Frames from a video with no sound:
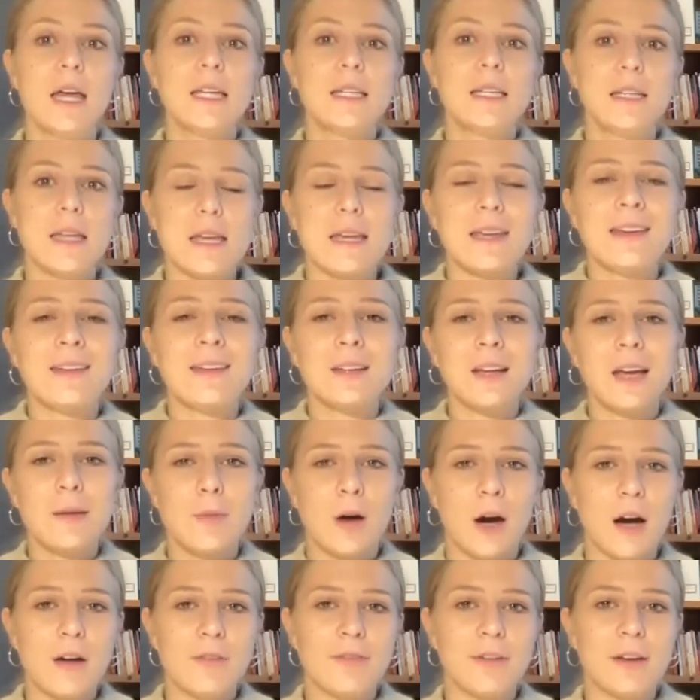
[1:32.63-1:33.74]
taking time
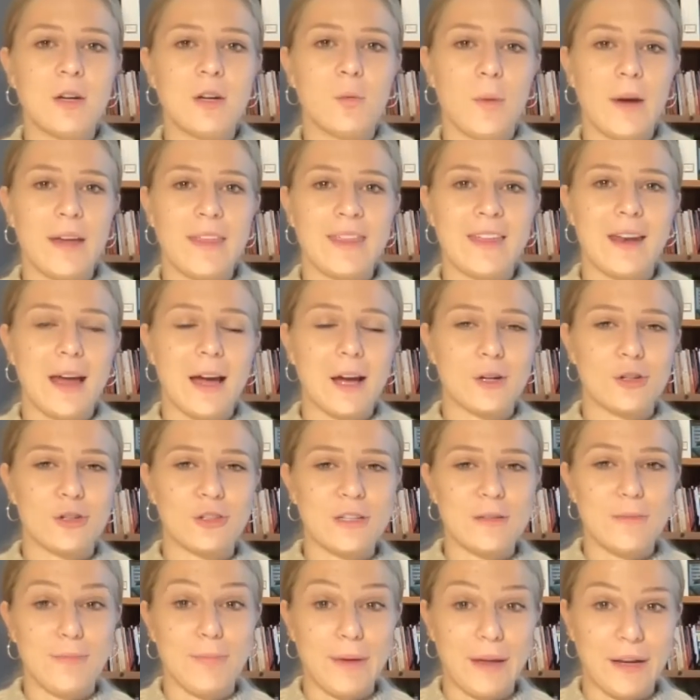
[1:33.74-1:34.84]
off in a way that
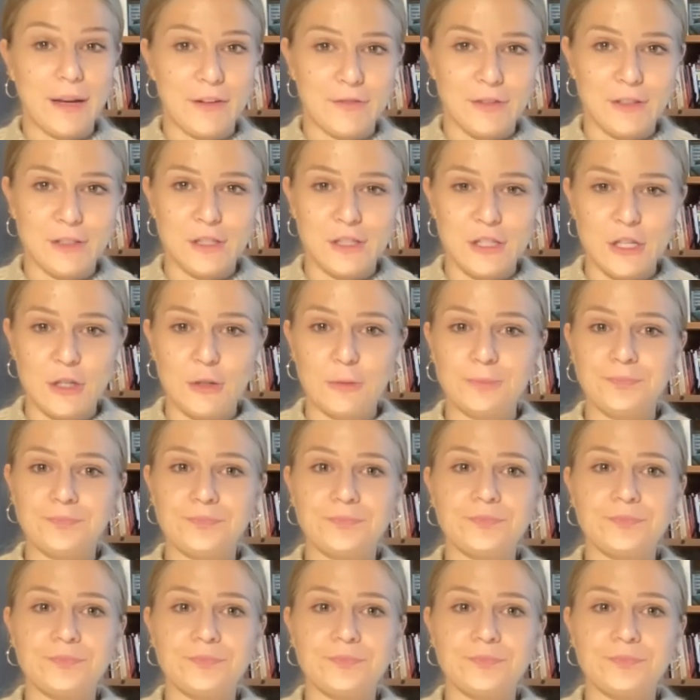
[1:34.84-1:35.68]
actually benefits you.